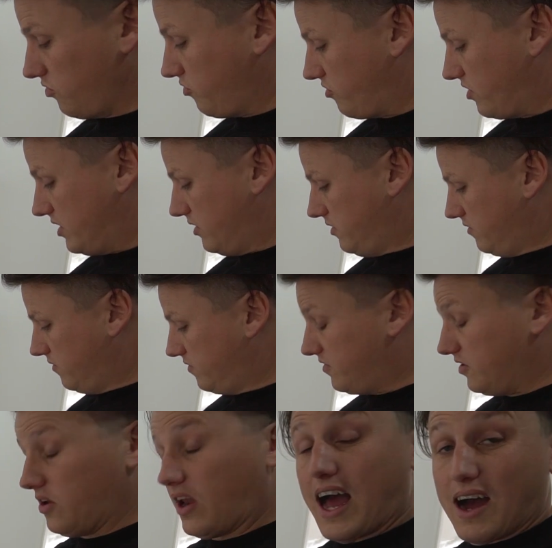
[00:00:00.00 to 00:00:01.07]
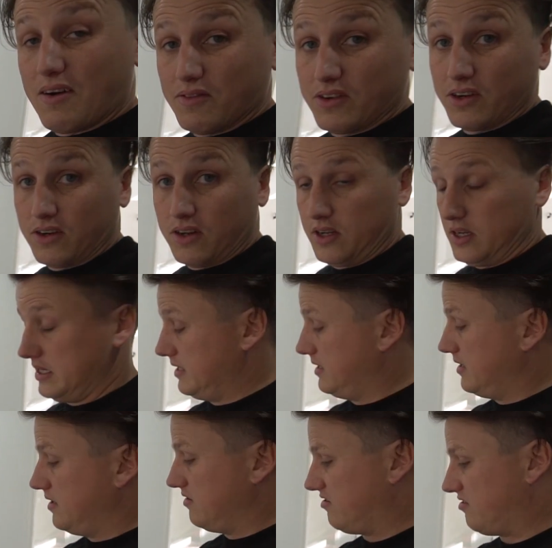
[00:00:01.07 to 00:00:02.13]
grill, full oven
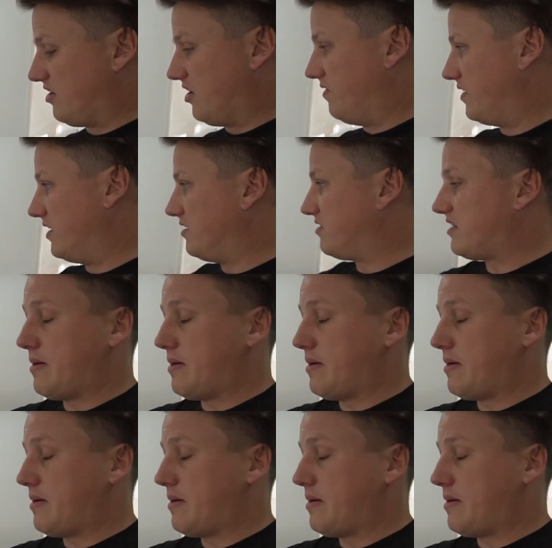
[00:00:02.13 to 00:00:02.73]
stove in it.